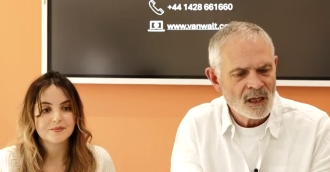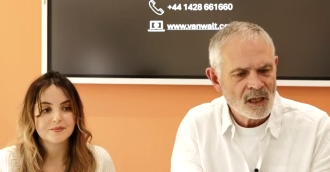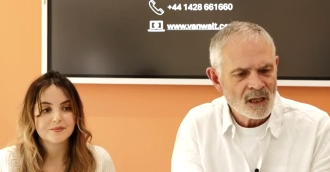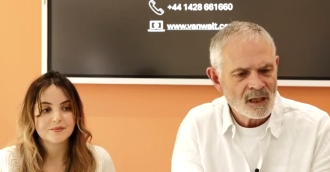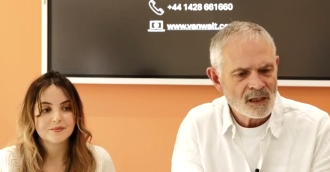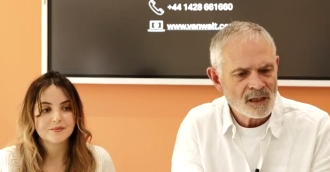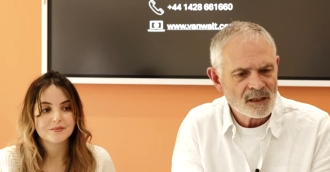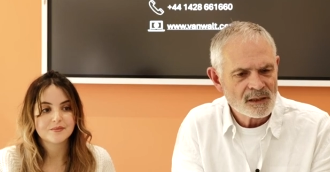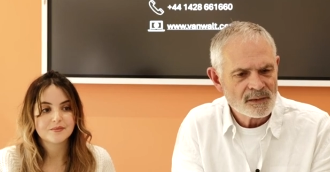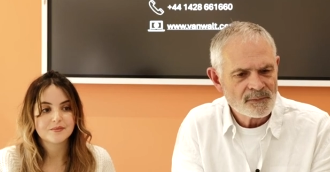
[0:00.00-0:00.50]

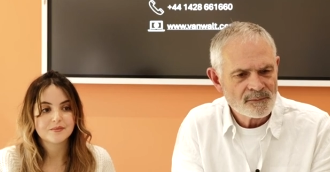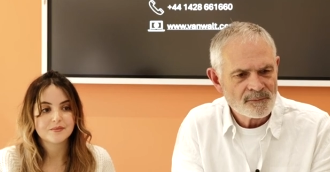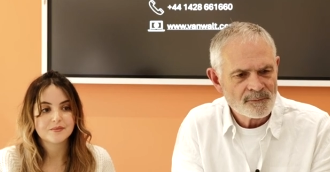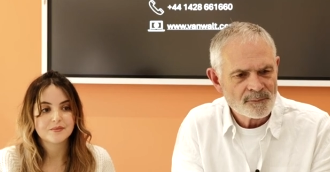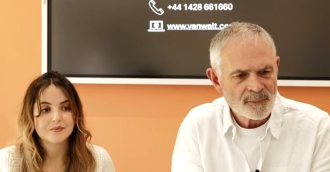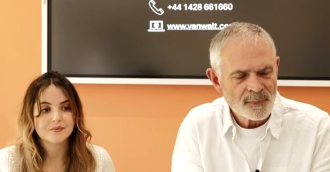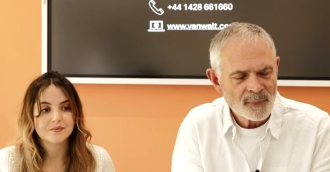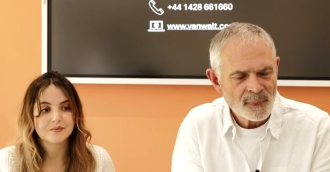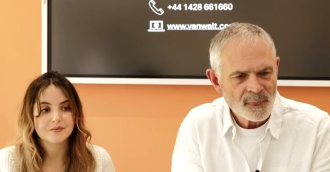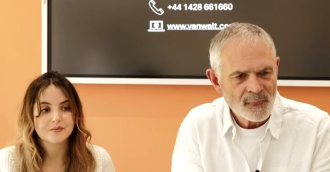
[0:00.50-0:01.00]

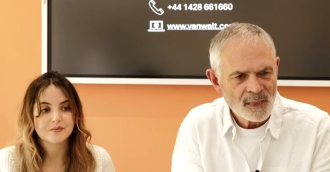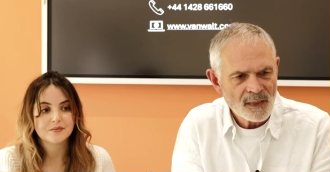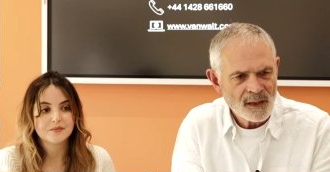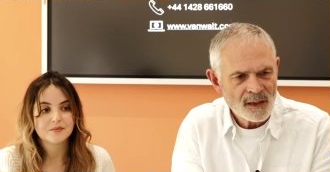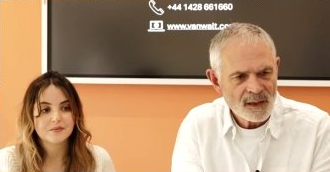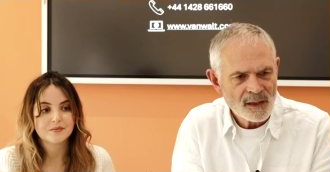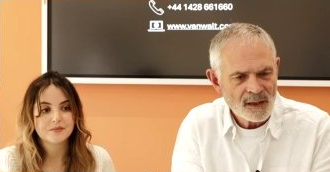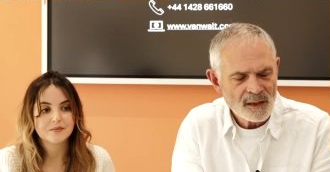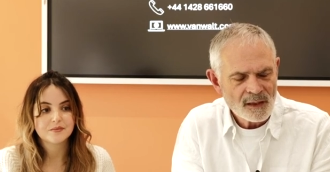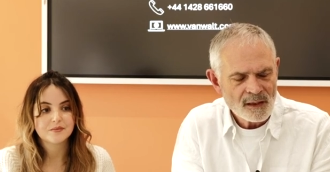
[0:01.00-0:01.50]
Speaker 1: Um,
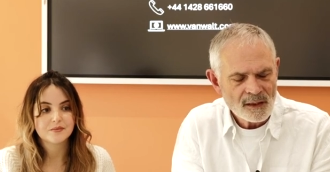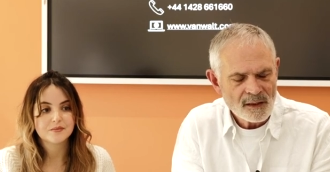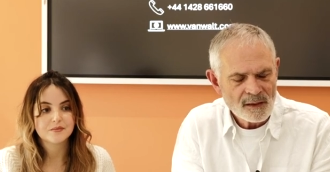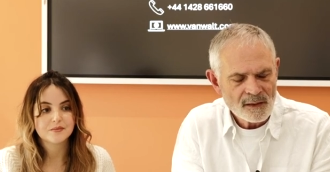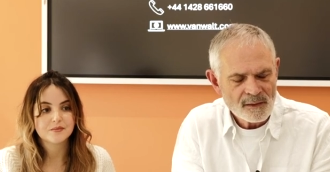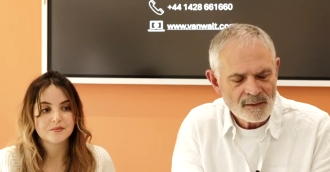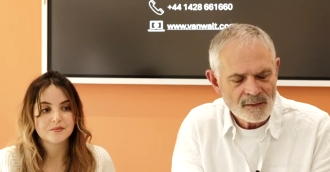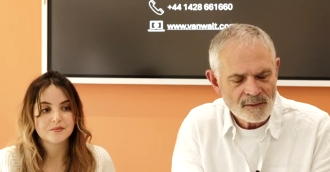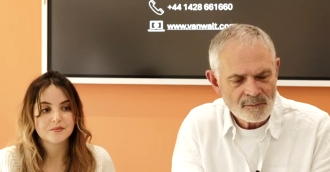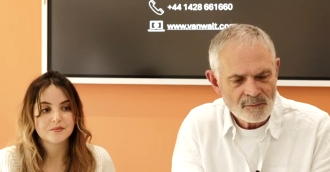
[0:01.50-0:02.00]

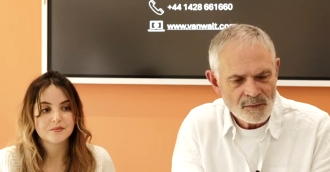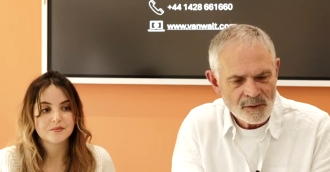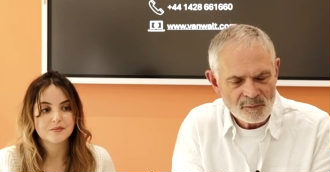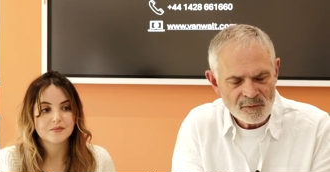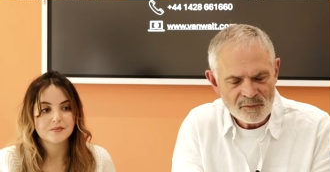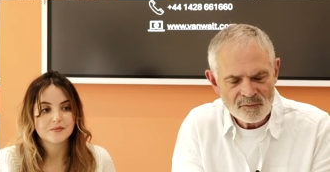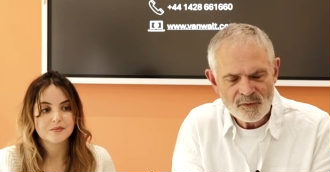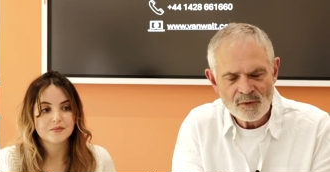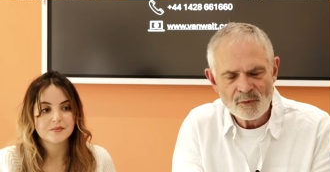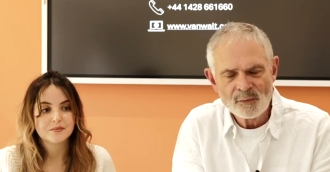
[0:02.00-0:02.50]
uh,
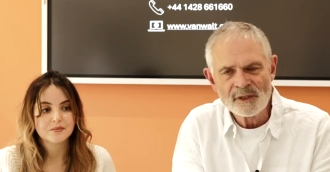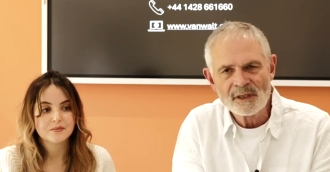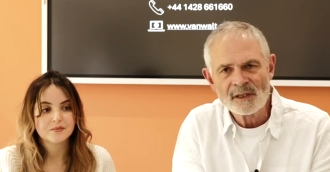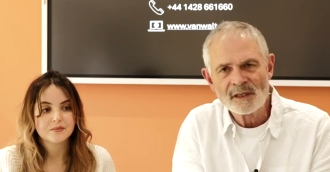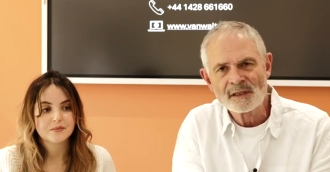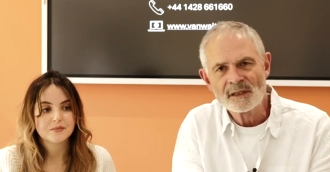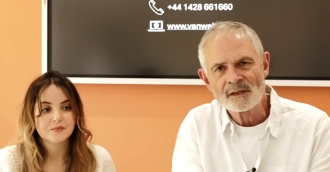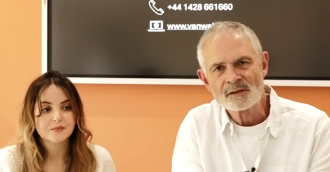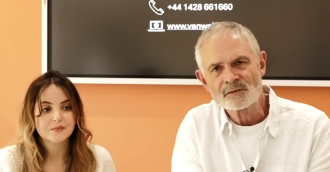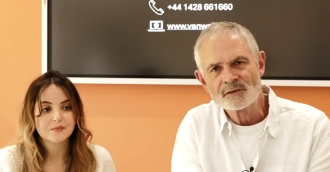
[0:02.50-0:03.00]
before we
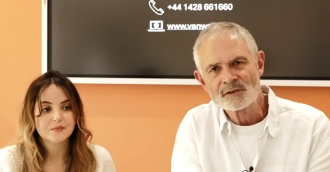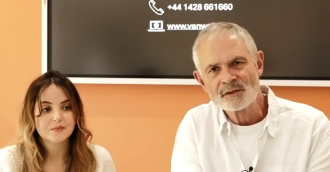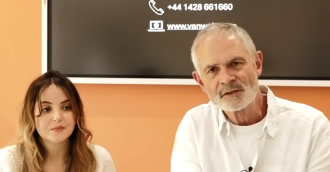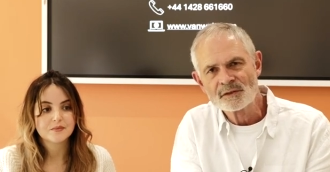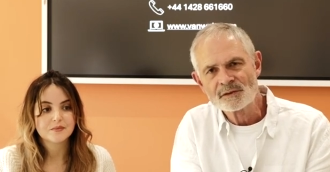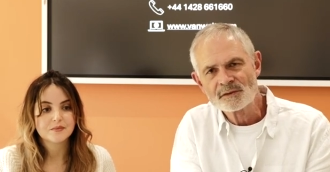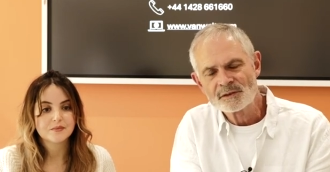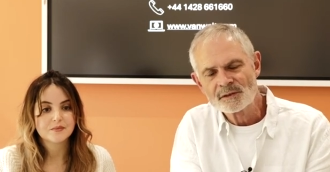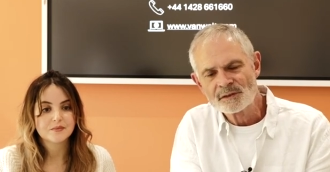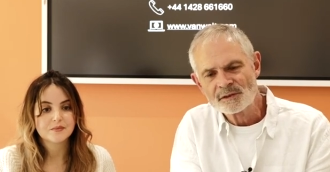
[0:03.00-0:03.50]
get on
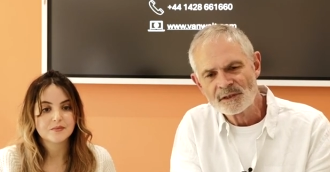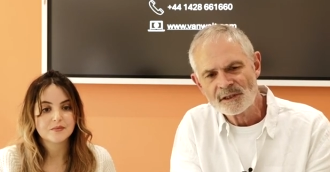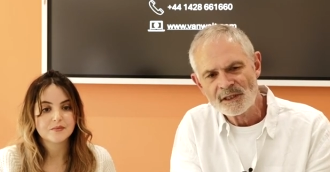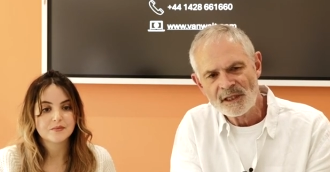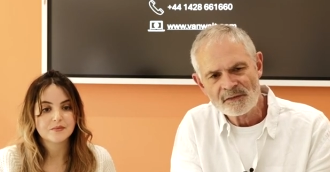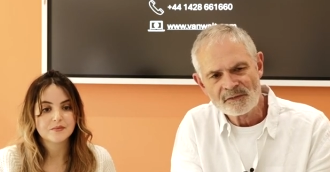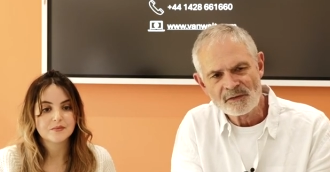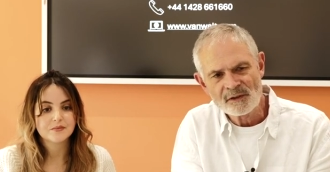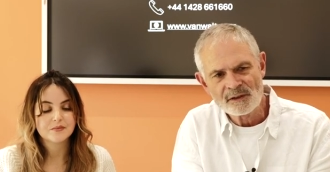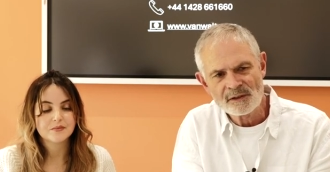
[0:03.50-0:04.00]
to, to, the
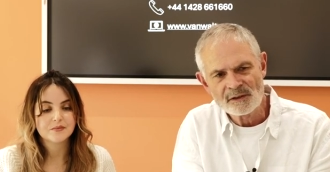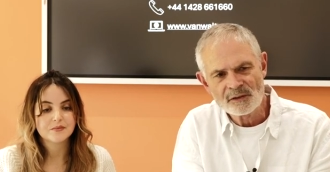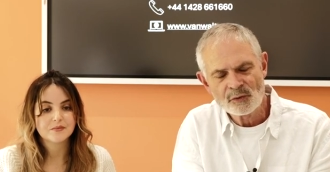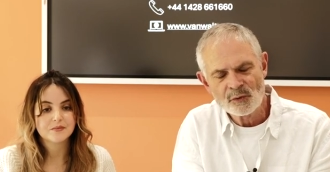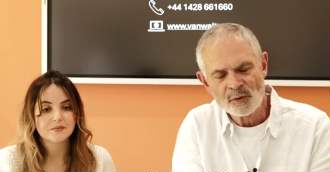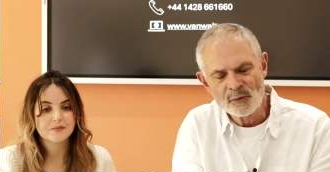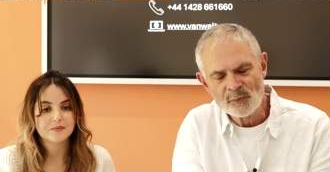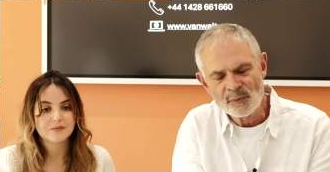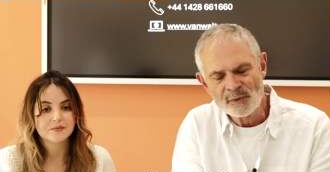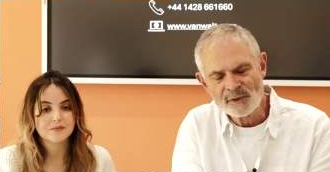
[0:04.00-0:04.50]
heavier
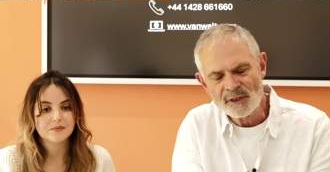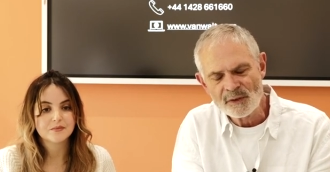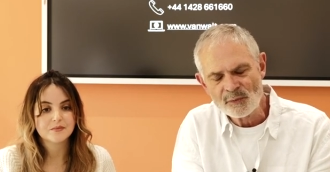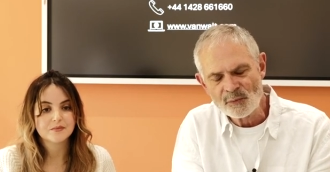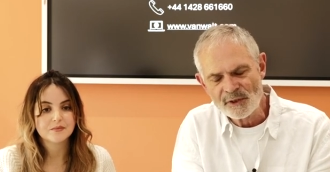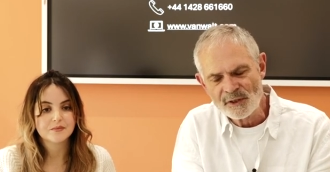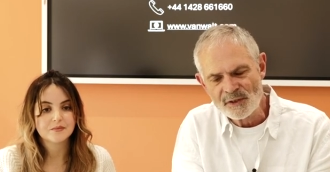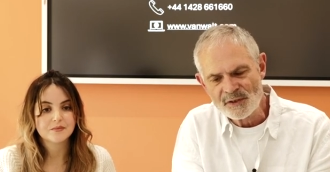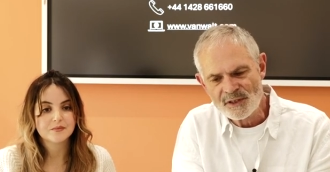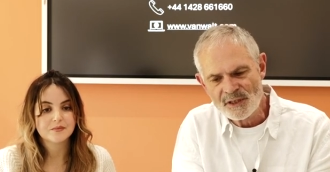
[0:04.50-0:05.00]
equipment and
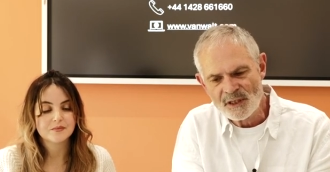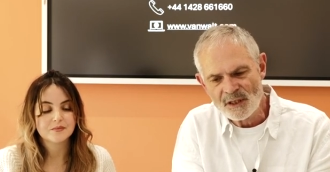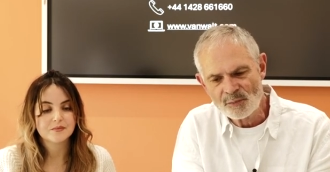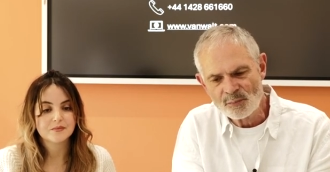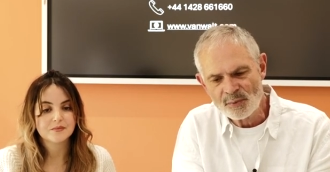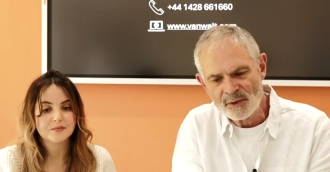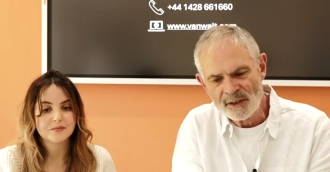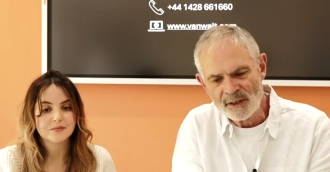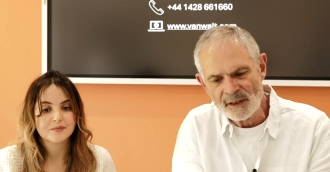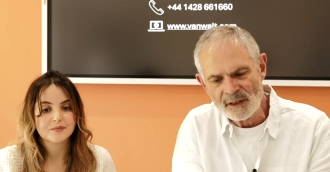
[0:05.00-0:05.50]
window
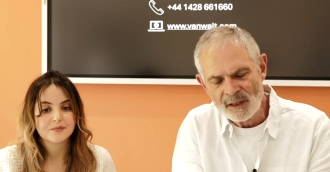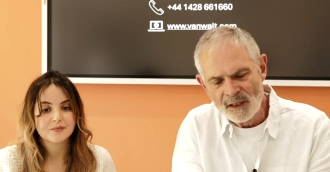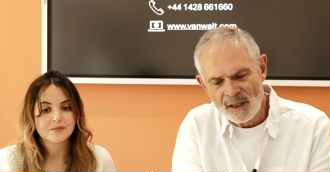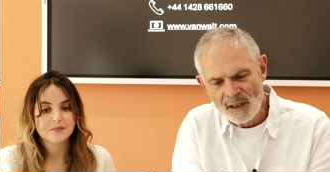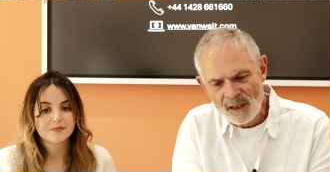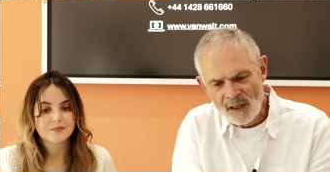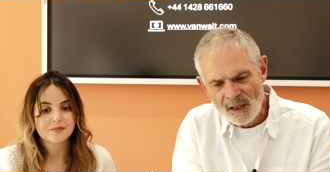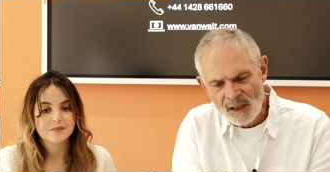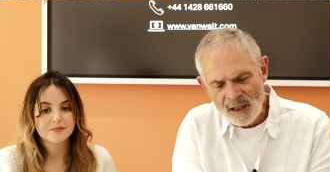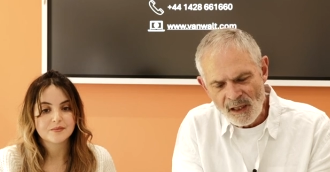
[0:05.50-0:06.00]
sampling,
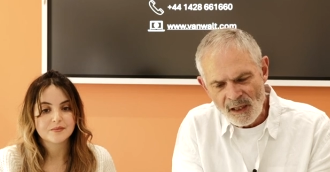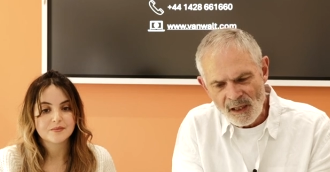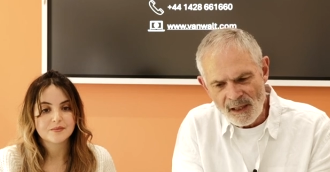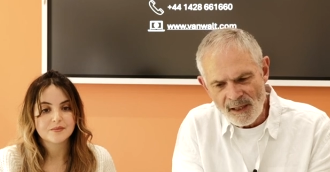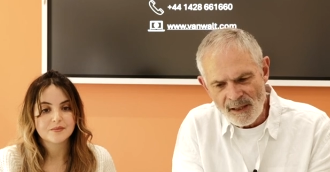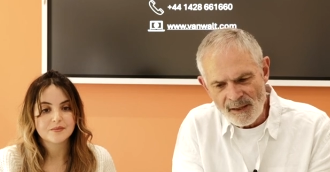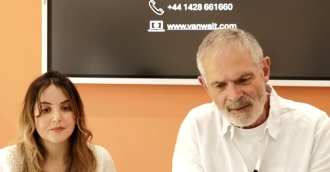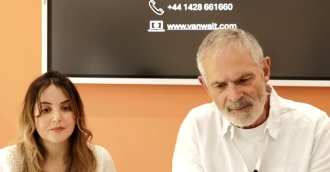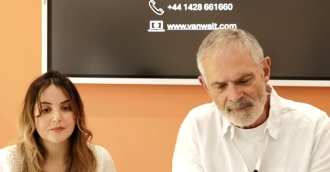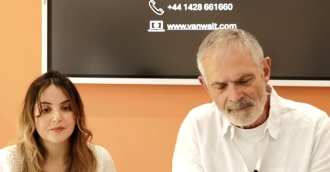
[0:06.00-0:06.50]

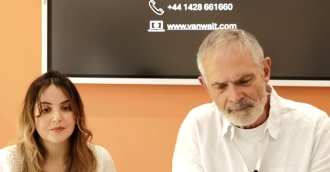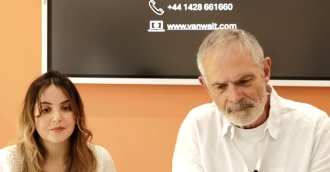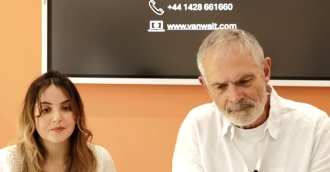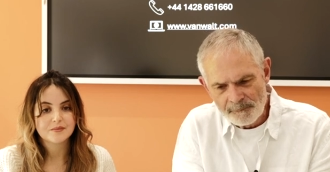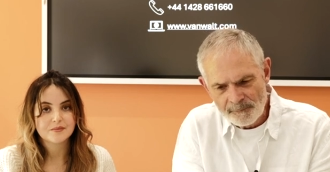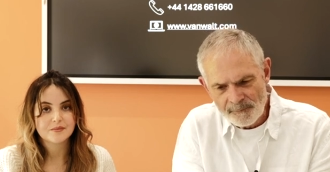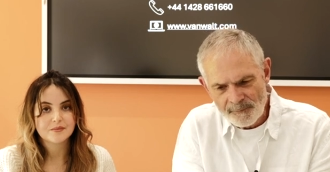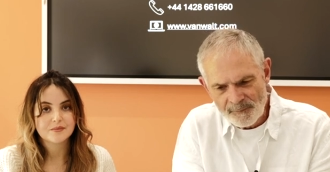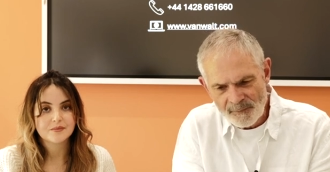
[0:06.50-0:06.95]
um,